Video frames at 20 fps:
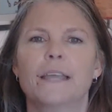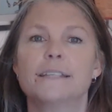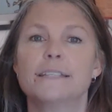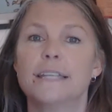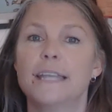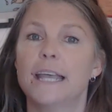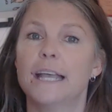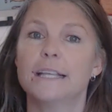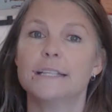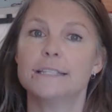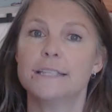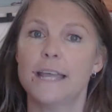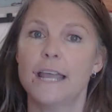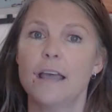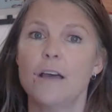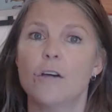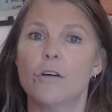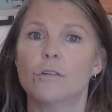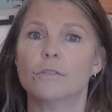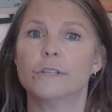as He has
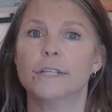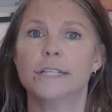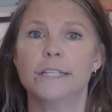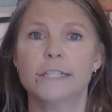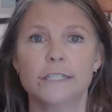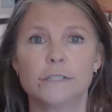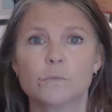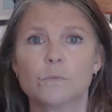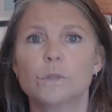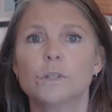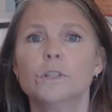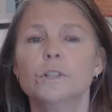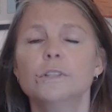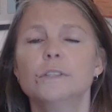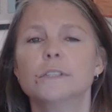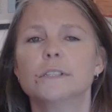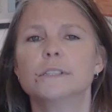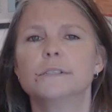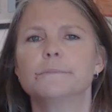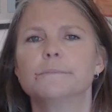now in His
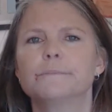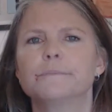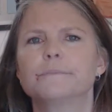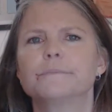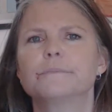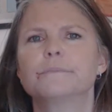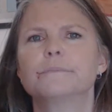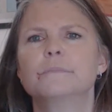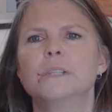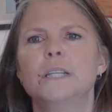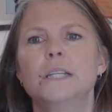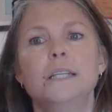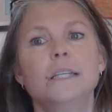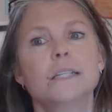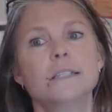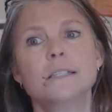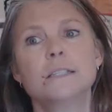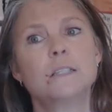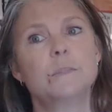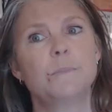Word. And He
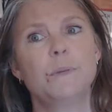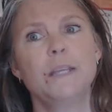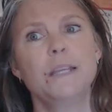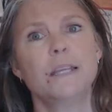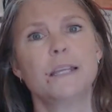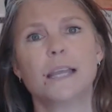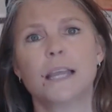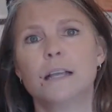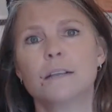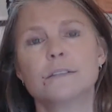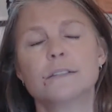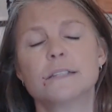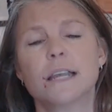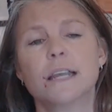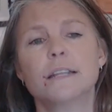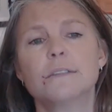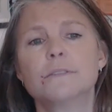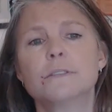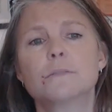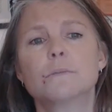doesn't speak
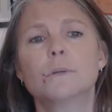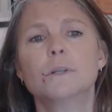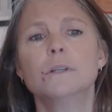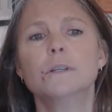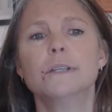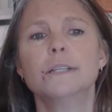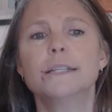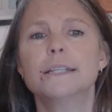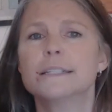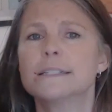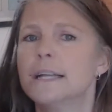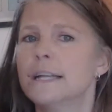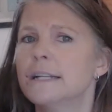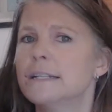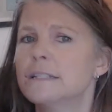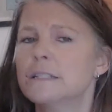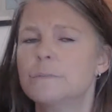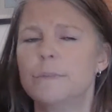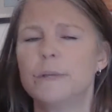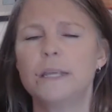outside of His Word, He does
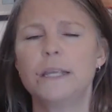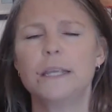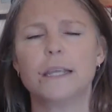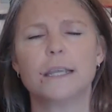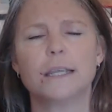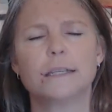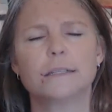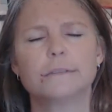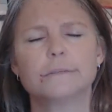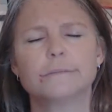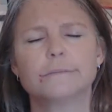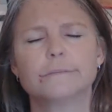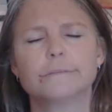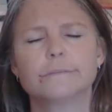not speak